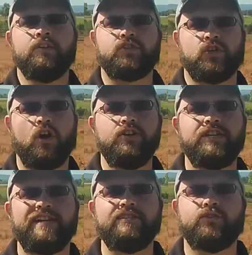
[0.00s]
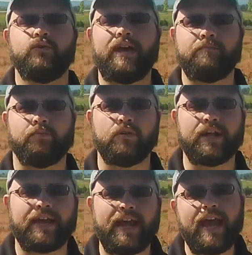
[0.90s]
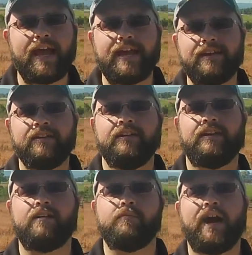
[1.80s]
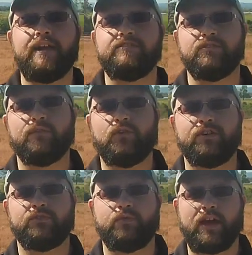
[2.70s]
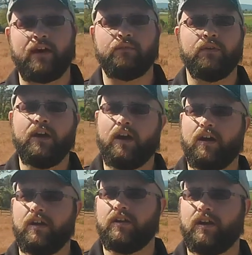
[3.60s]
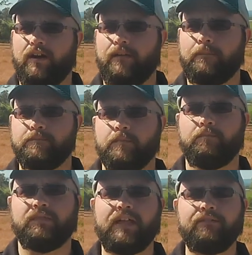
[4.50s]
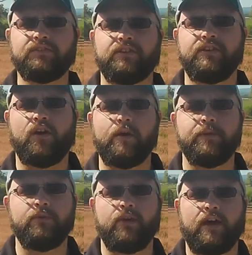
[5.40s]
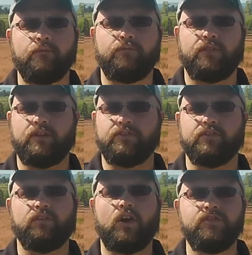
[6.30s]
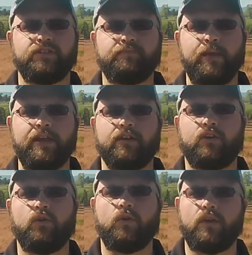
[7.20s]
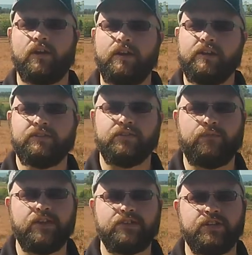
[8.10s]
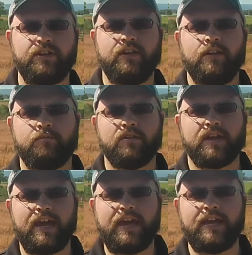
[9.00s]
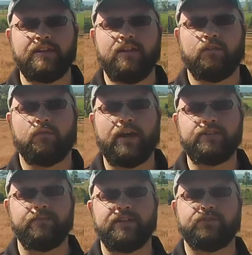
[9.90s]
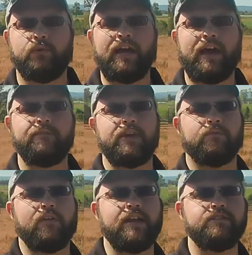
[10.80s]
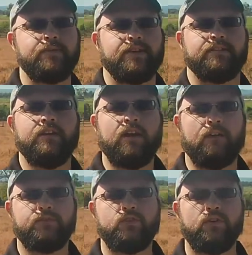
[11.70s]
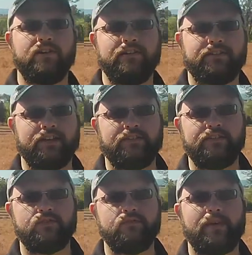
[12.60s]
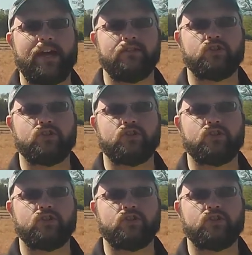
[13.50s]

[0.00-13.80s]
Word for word: charging into a brigade. Now, mind you, of course, we have our uh, levels of the Army. We have the, the largest being a corps, division, brigade, regiment. So we have a regiment of 262 men